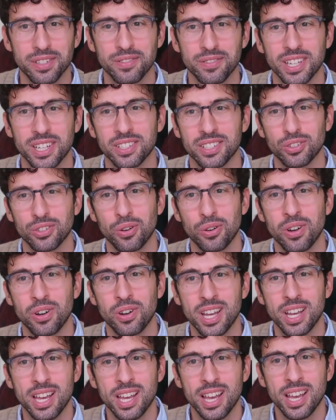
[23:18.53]
And so
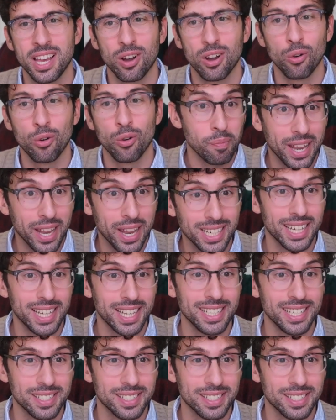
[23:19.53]
over many days